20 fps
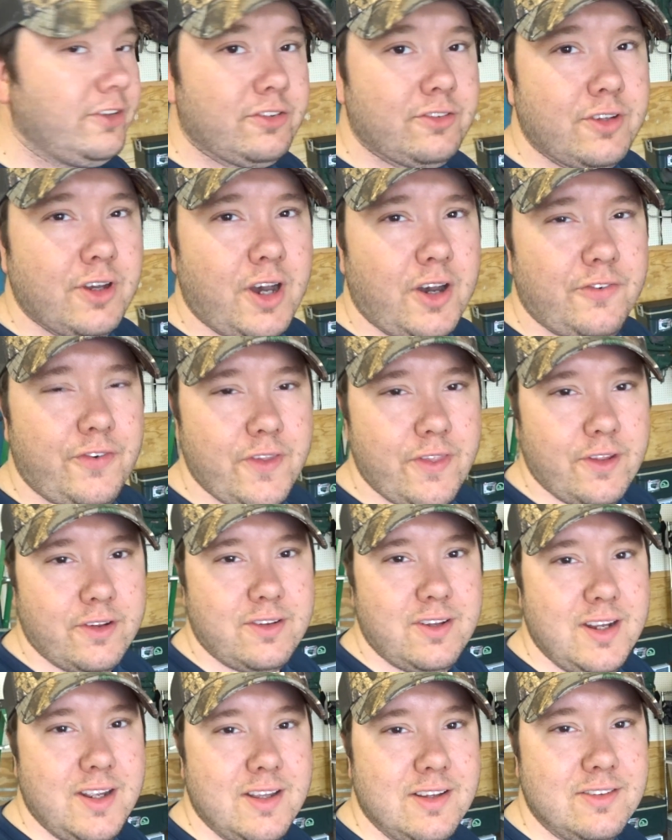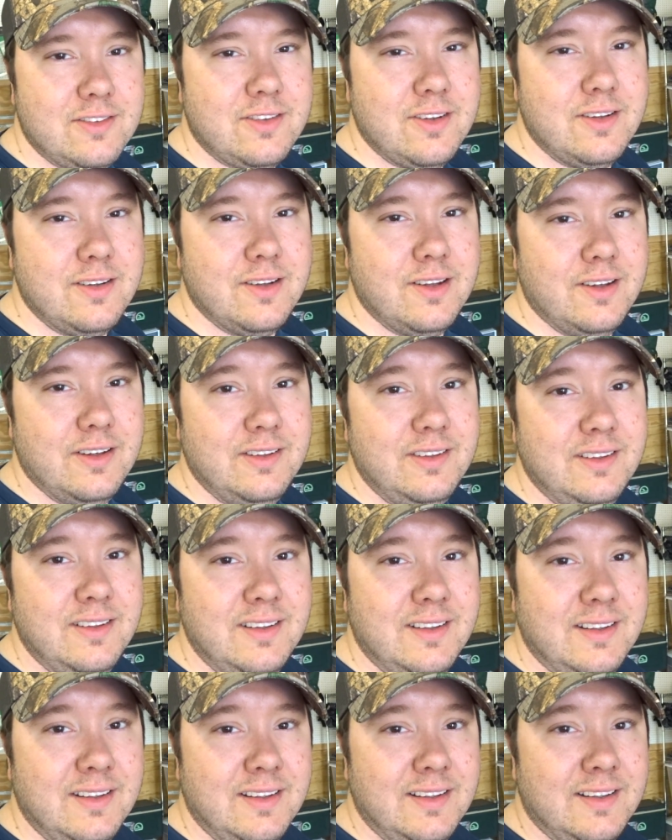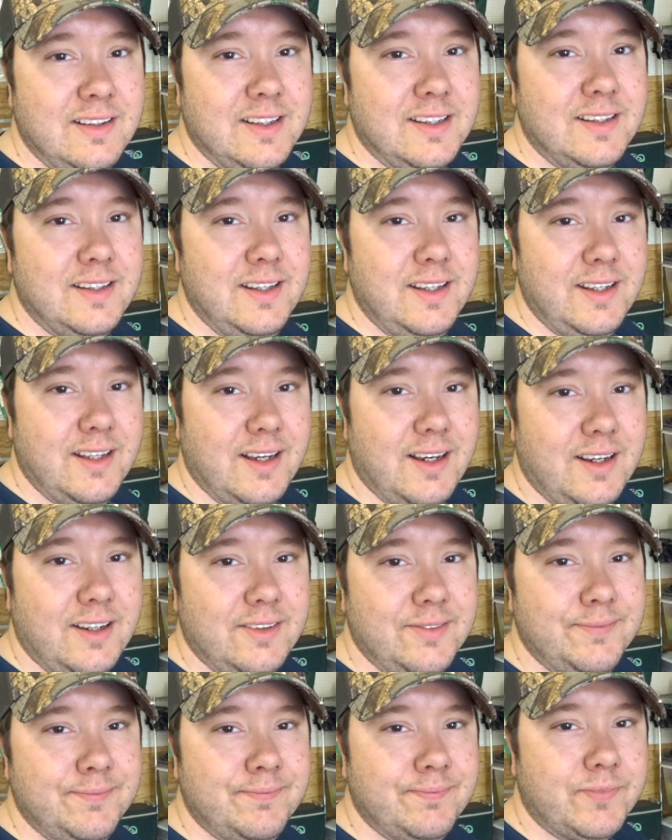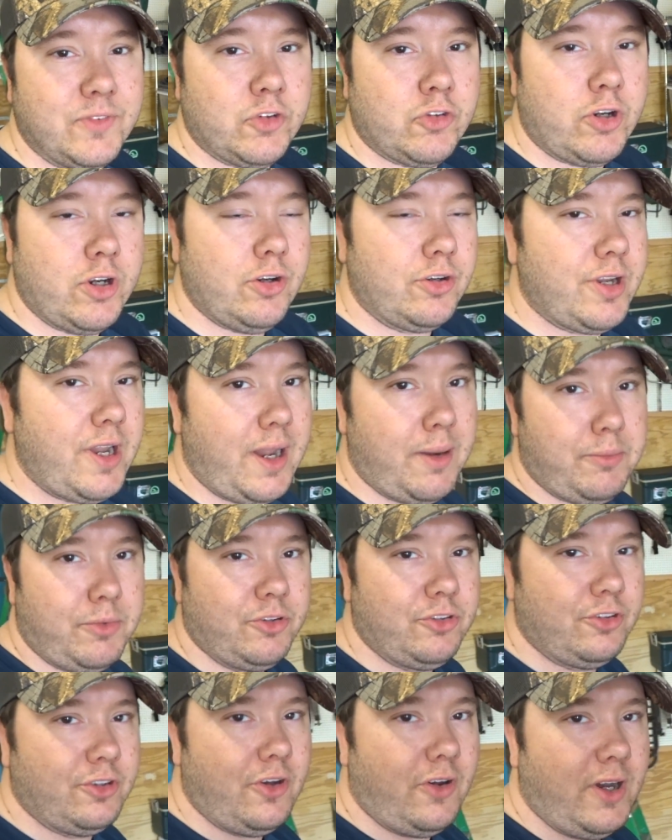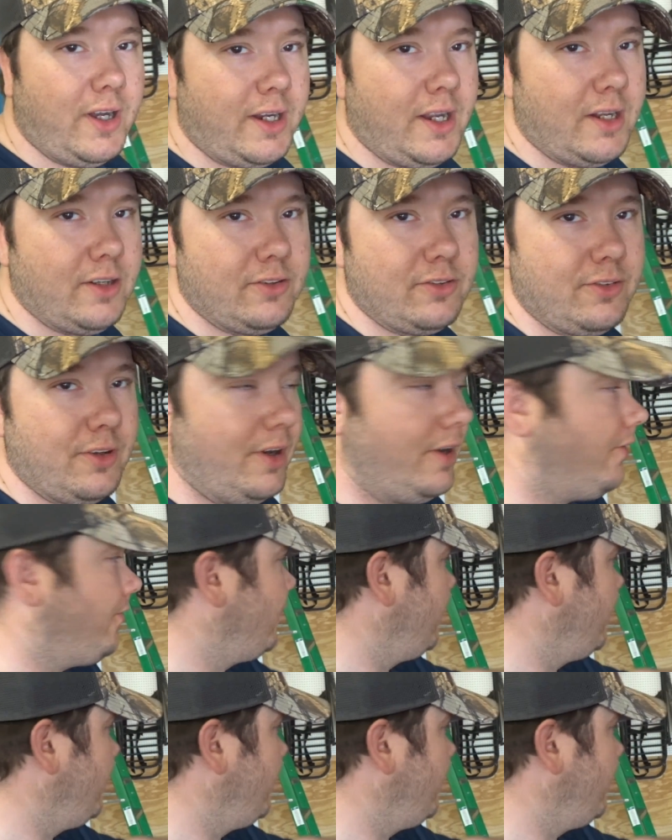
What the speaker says: stuff, and the tents, and the trail cameras and all that kind of stuff.